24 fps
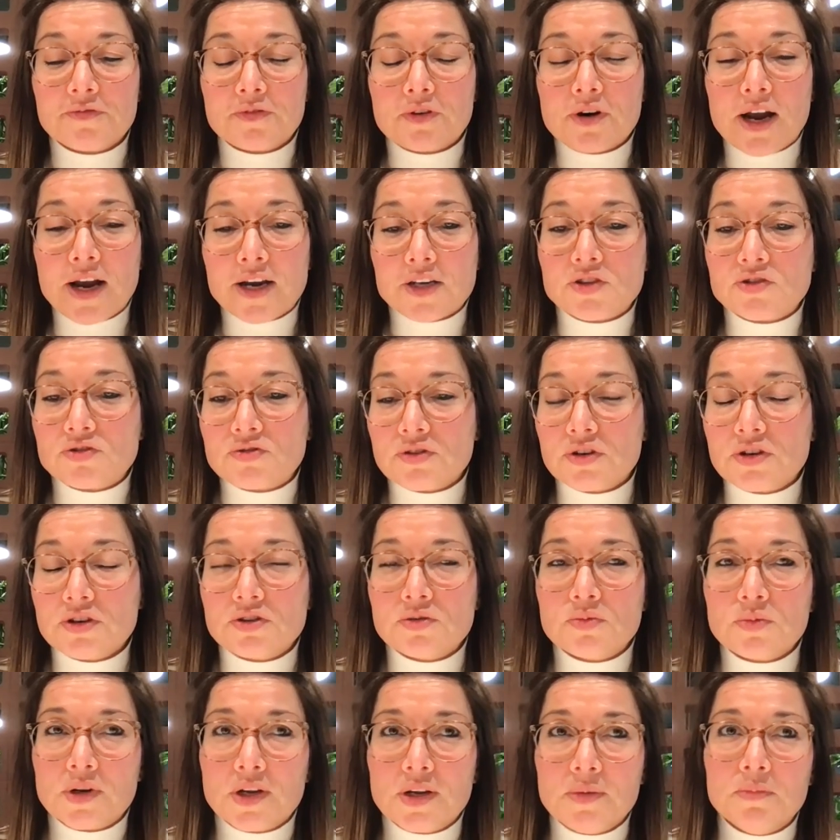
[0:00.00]
for
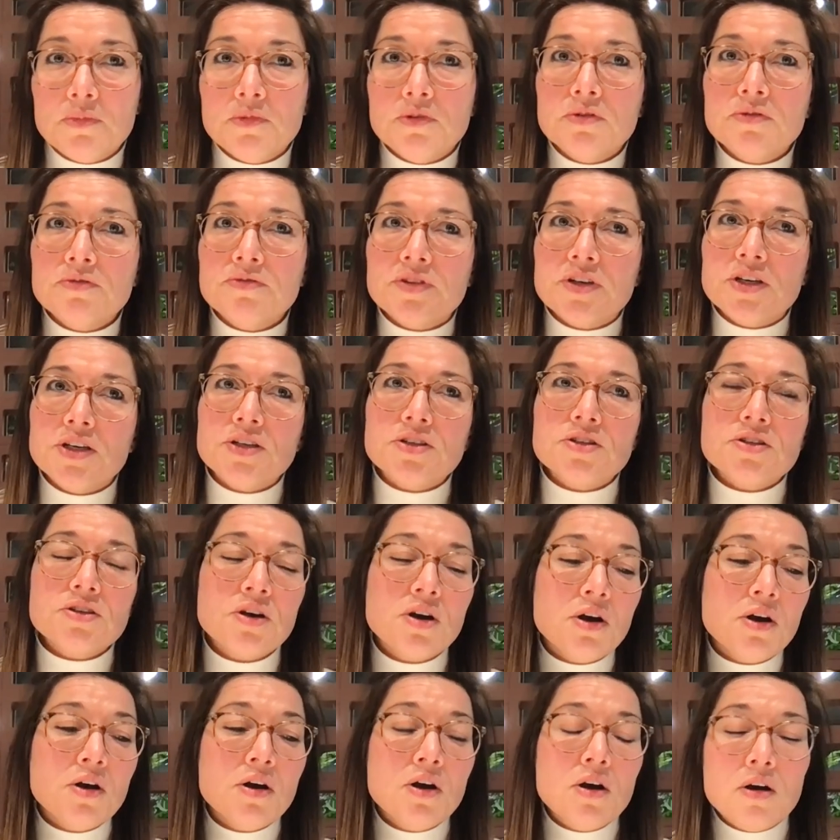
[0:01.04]
extras within movies
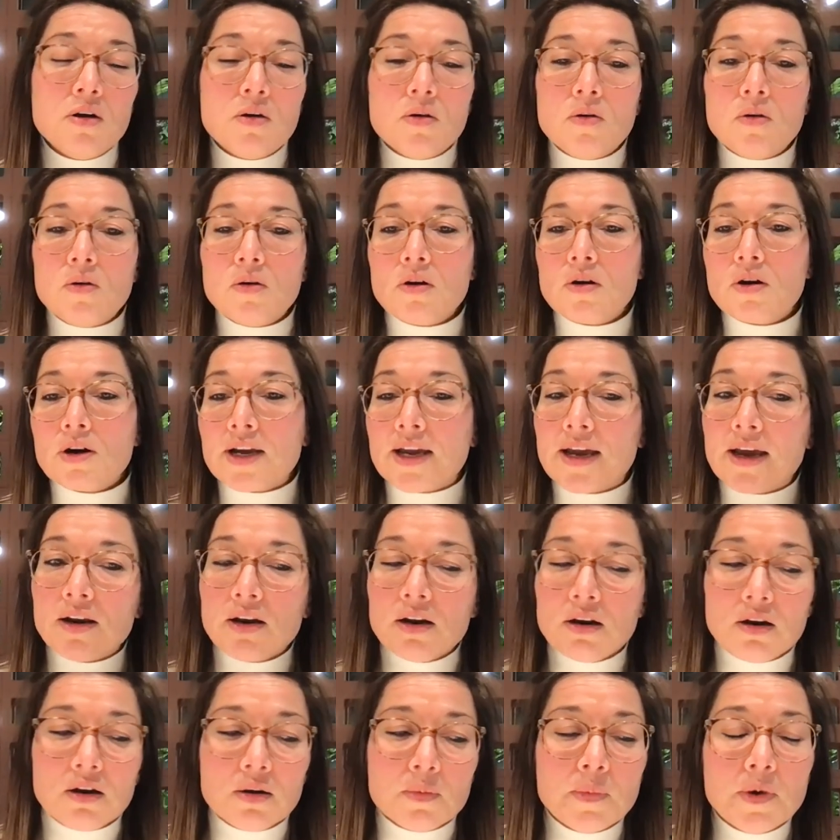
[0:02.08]
or
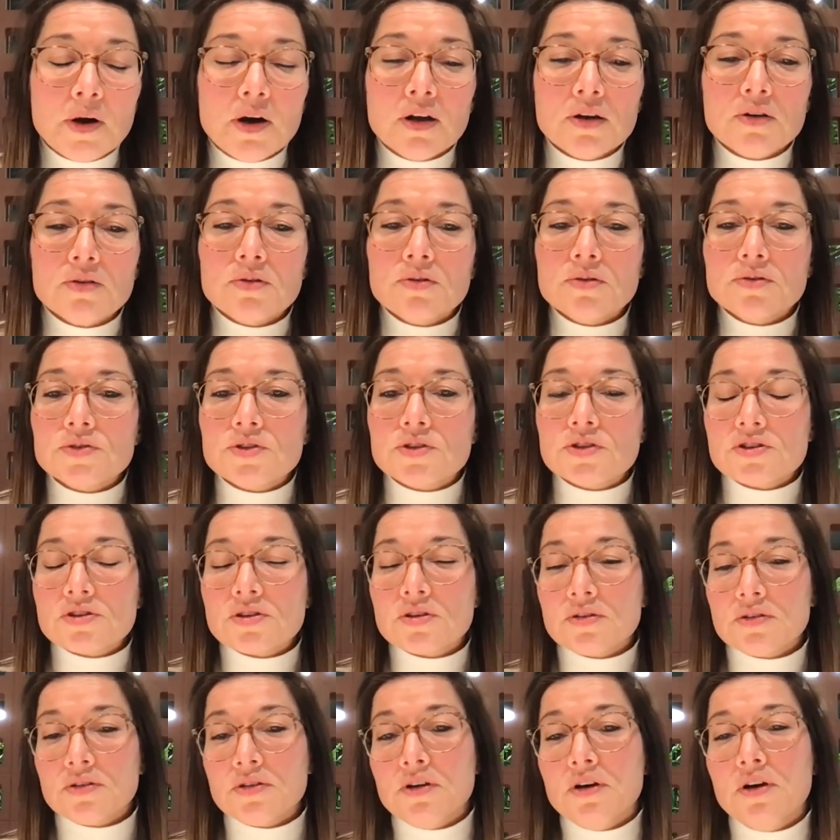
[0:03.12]
catalog models,
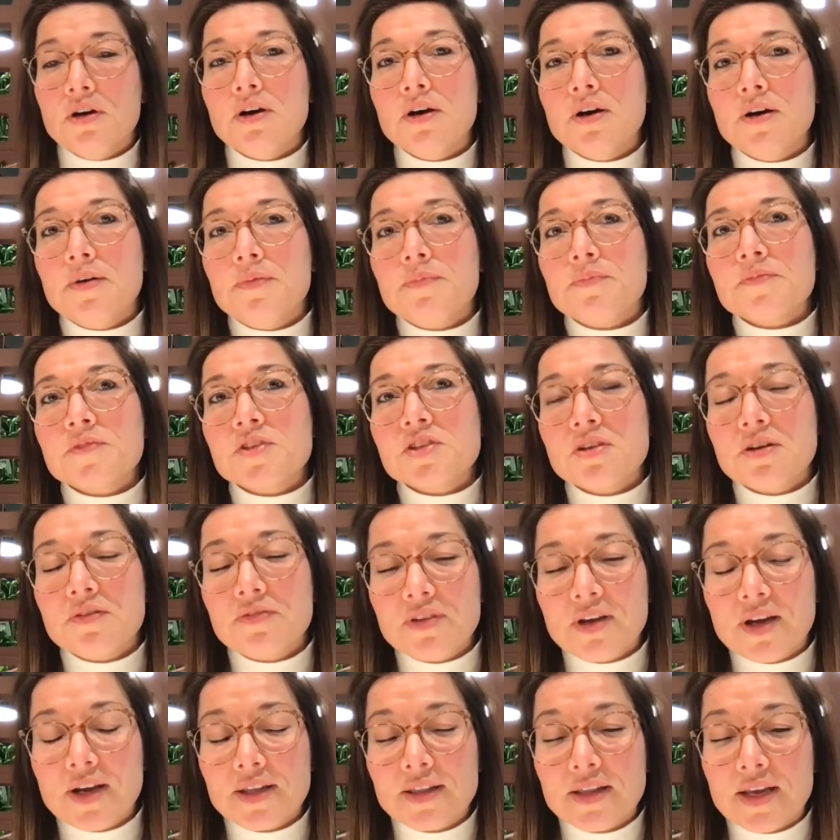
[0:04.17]
um,
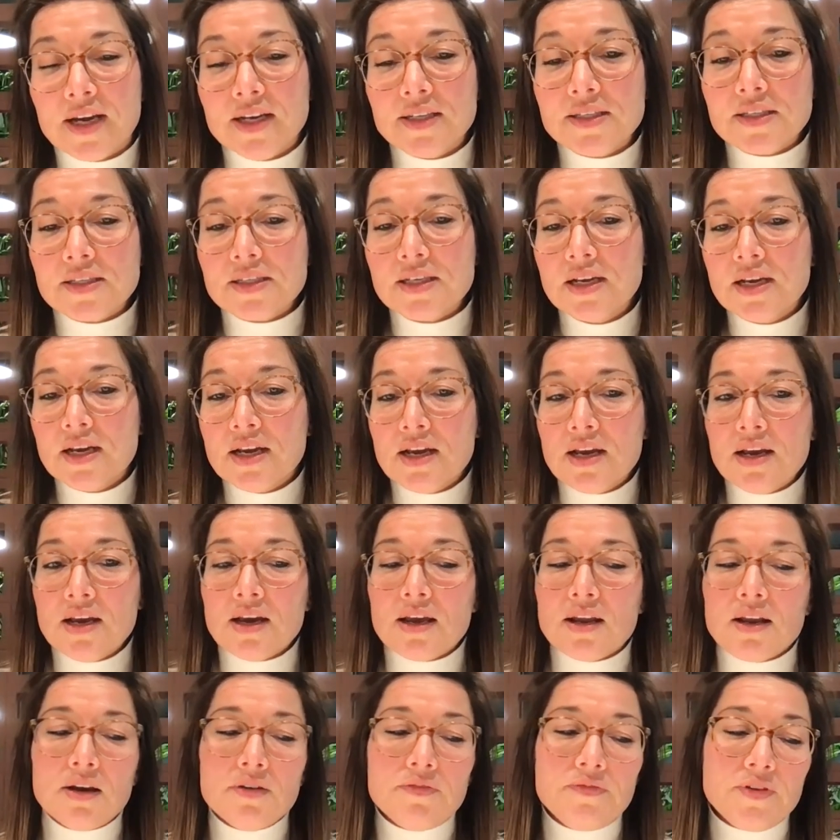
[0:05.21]
stuff like that.
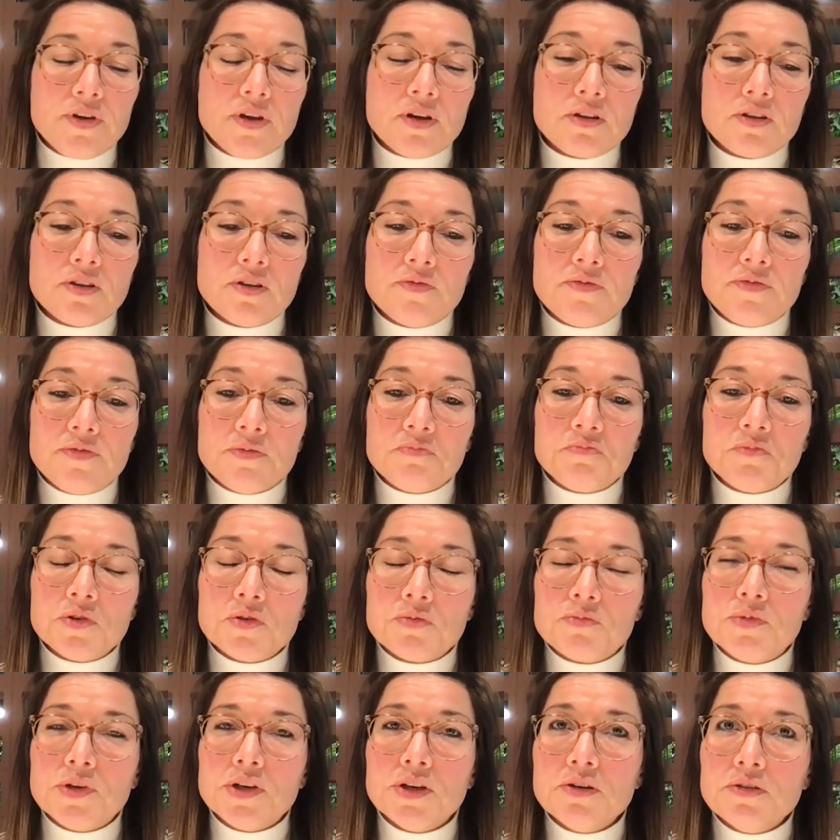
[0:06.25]
And I think the
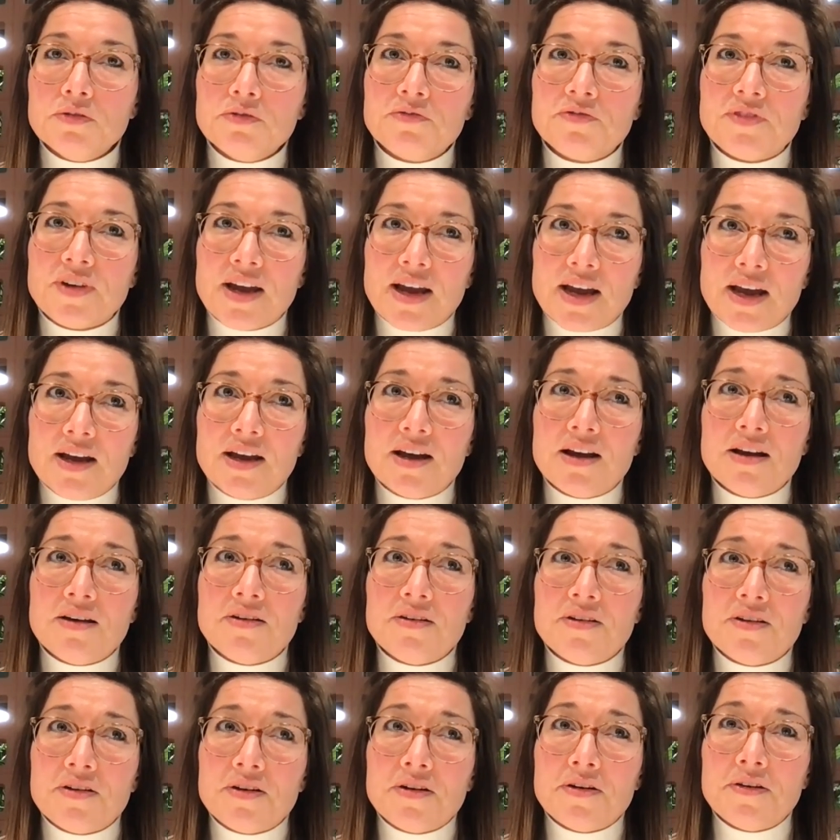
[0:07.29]
the real va-
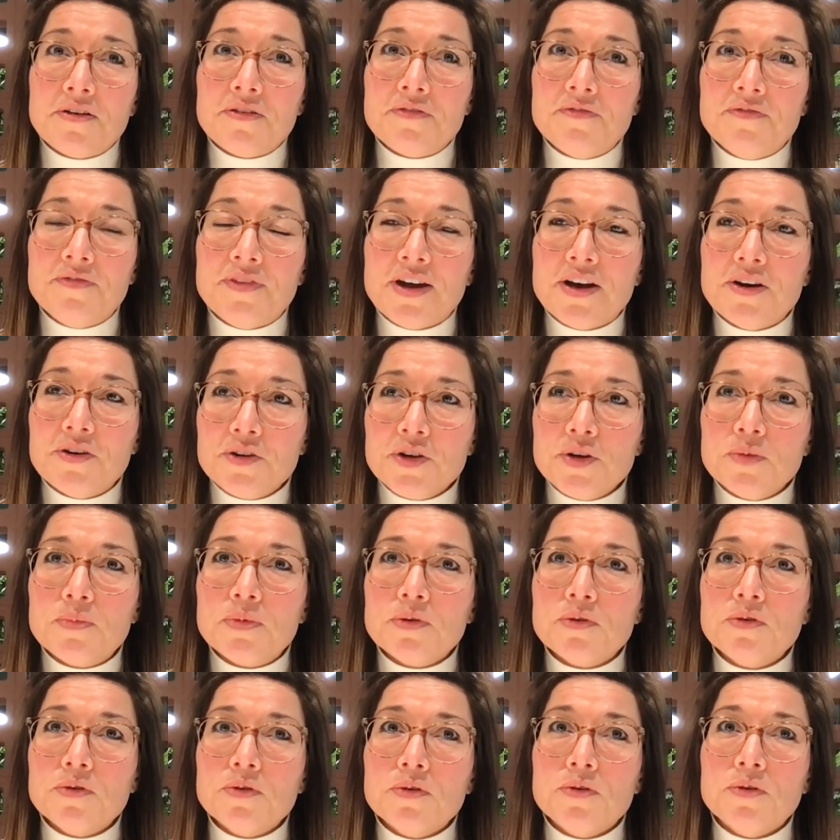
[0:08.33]
uh,
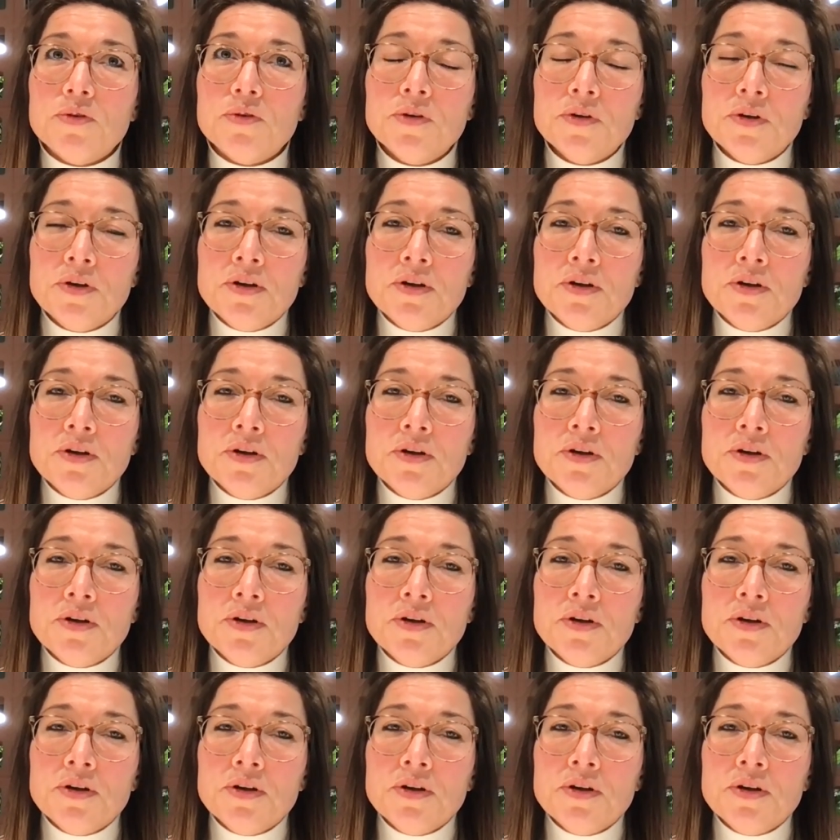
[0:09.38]
valuable